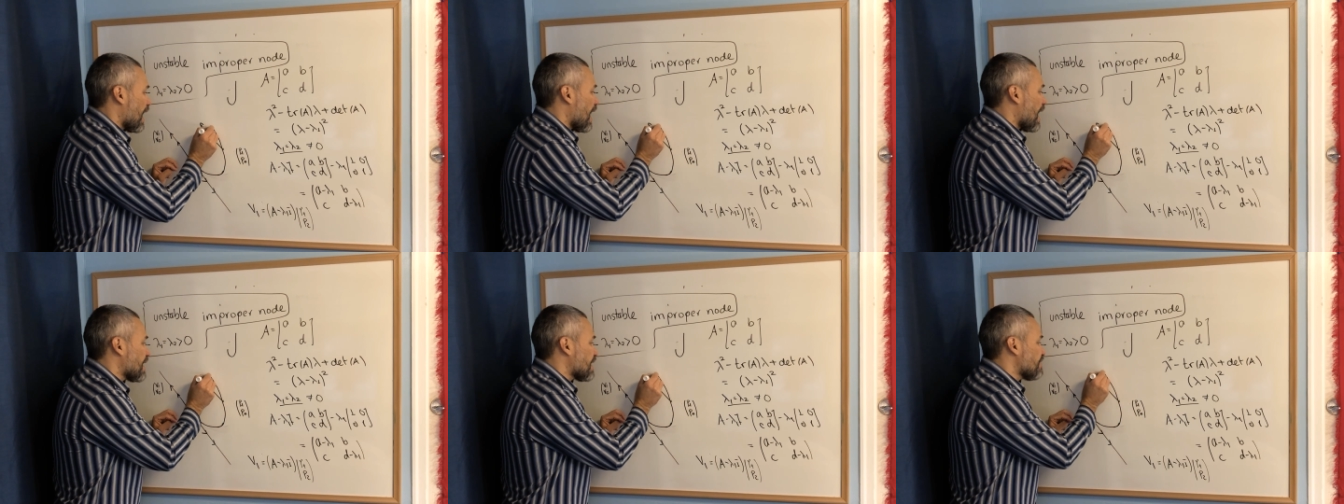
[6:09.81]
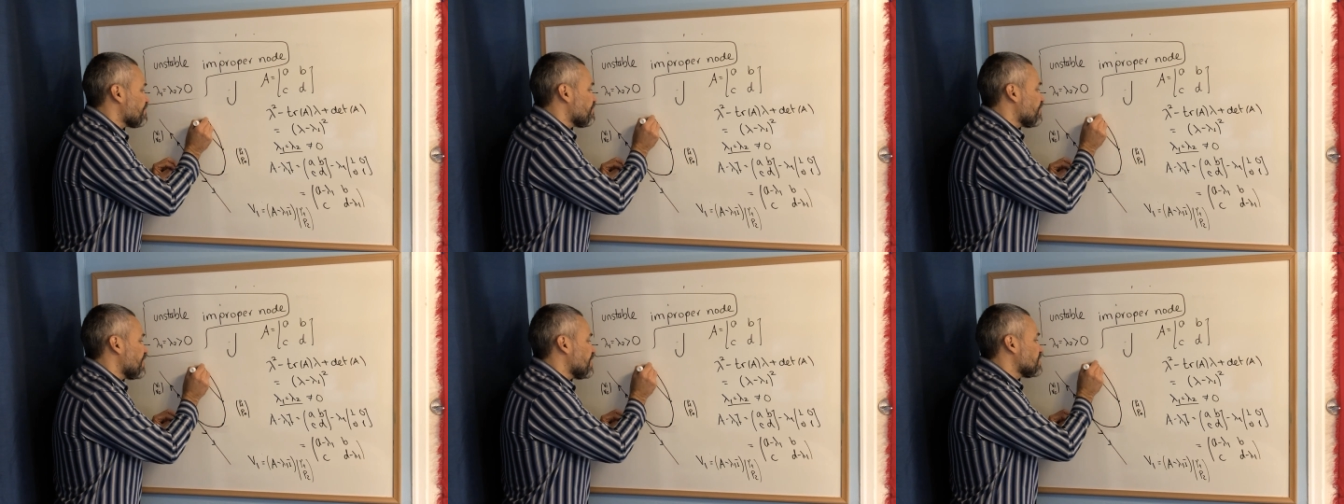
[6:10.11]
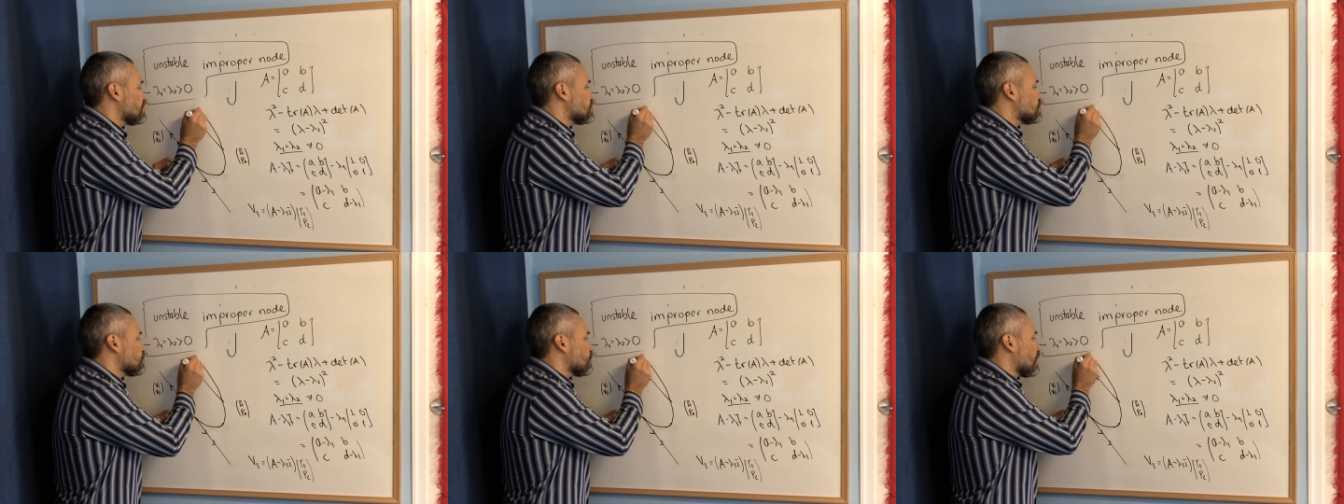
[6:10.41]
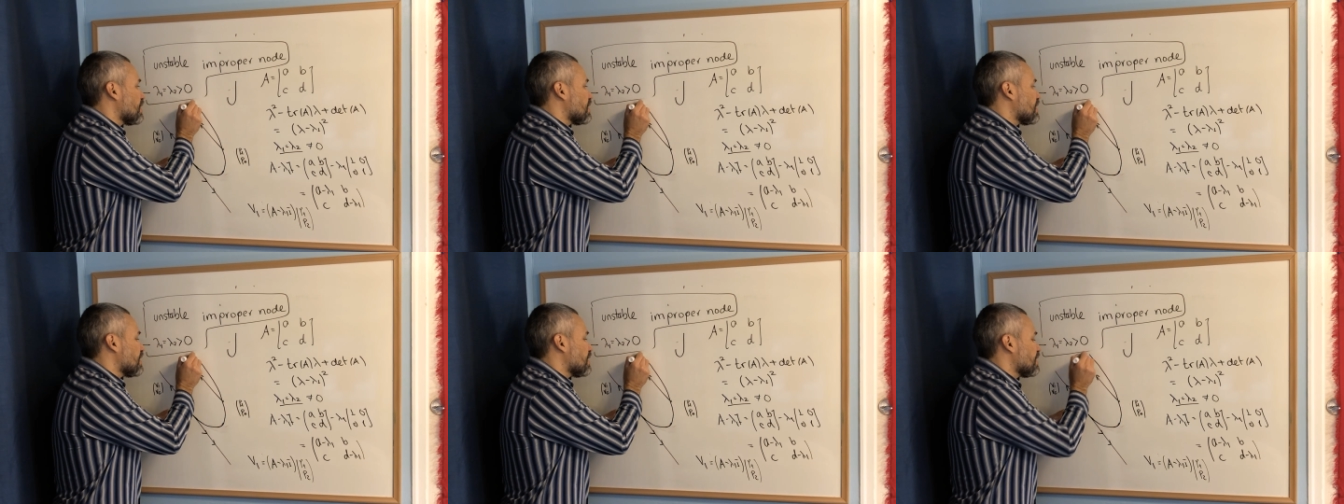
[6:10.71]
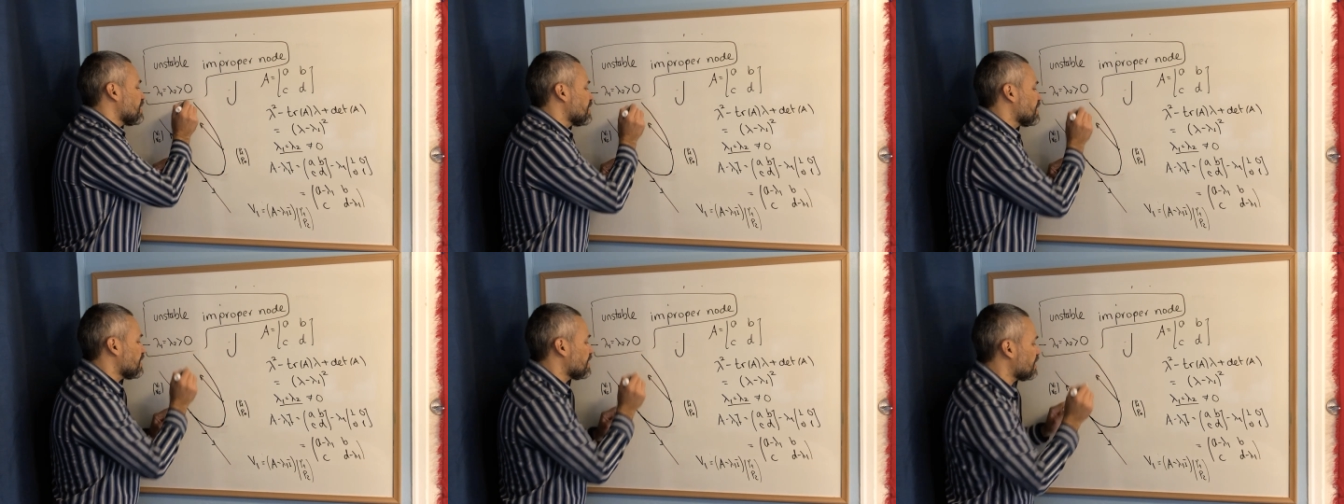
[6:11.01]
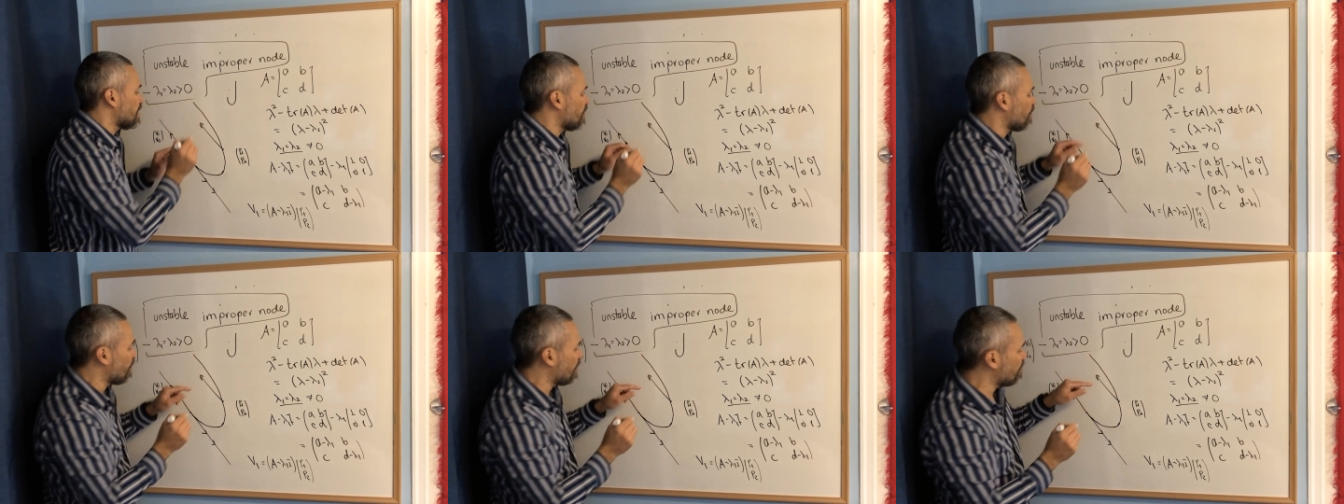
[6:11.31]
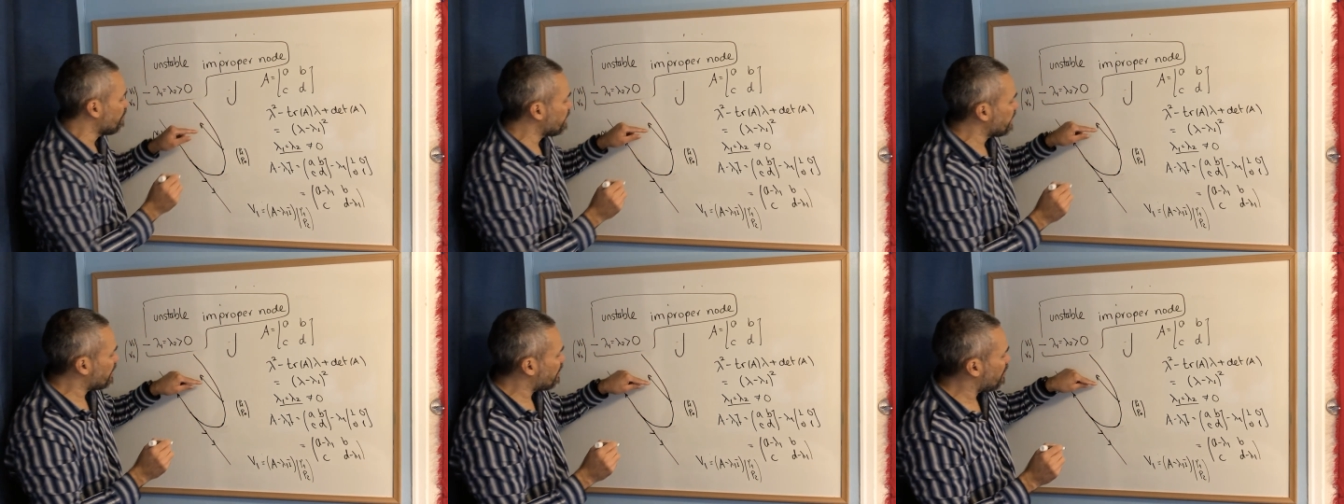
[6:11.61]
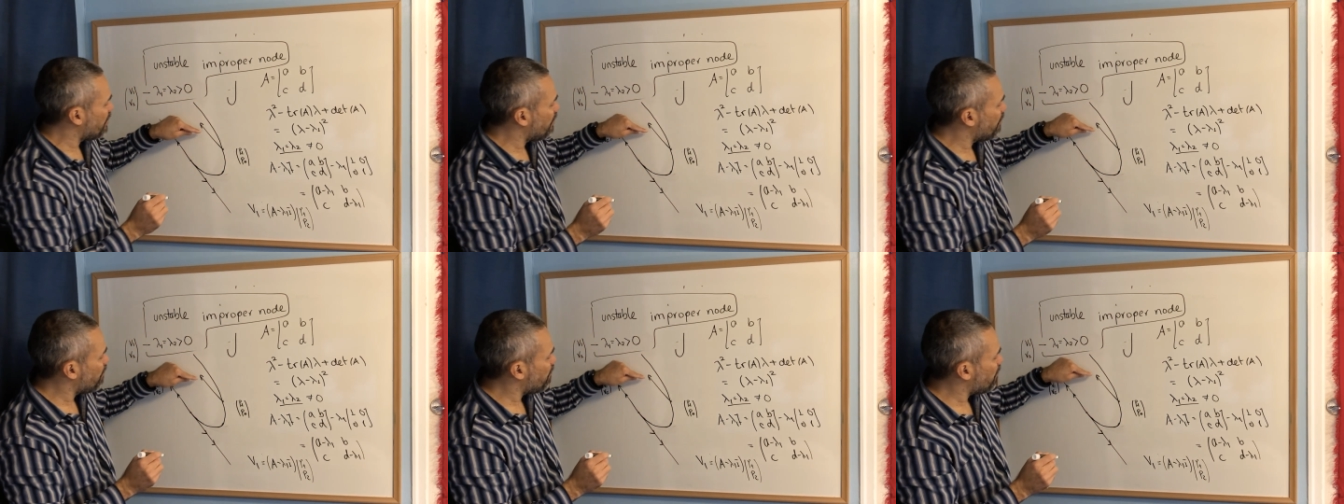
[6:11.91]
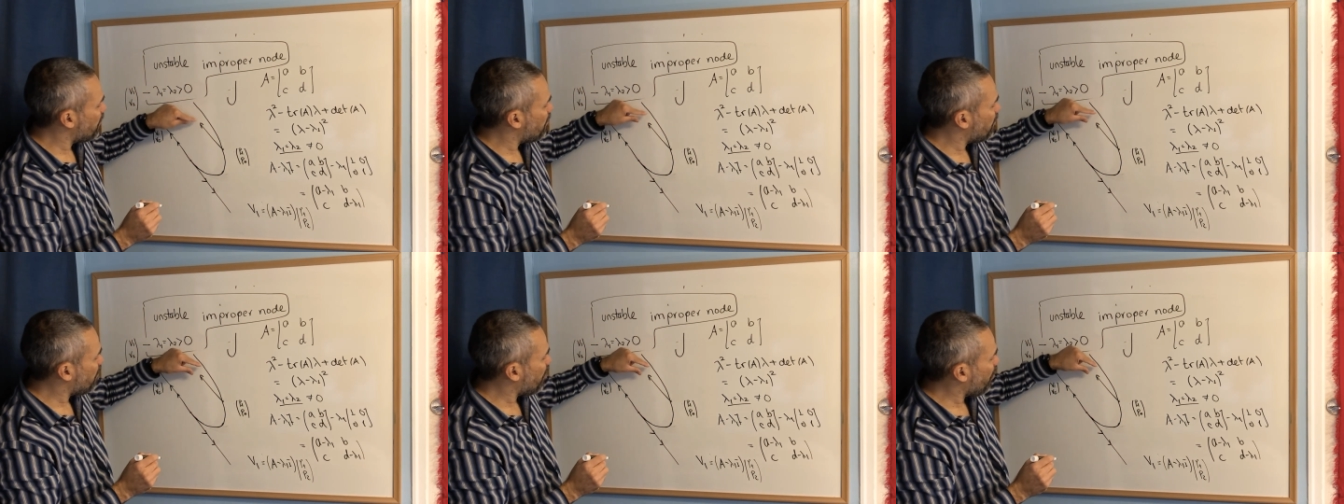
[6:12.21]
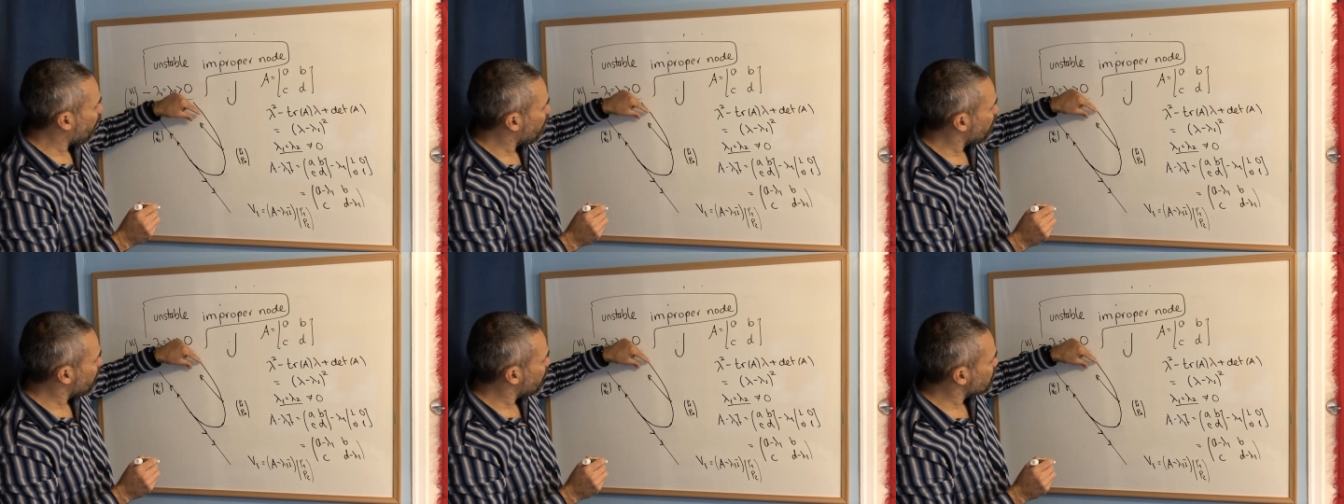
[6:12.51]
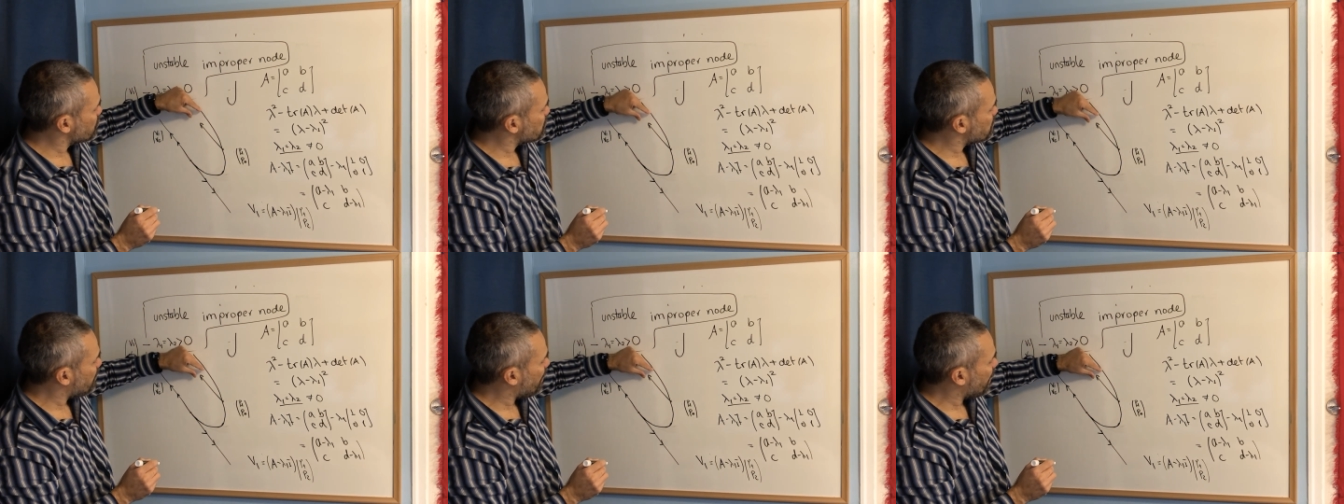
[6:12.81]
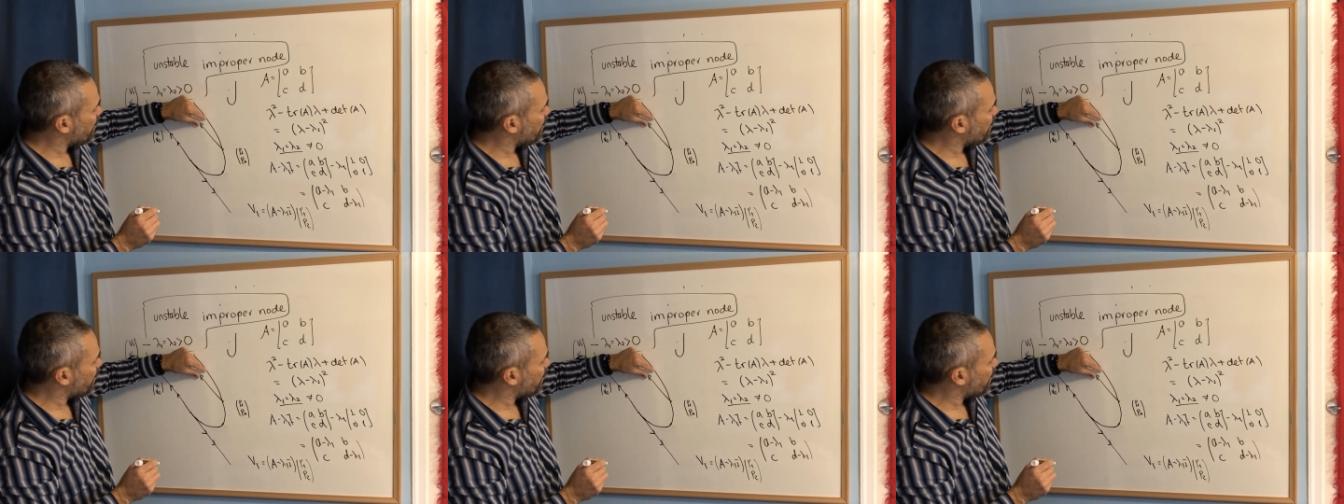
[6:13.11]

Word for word: and eventually it will become almost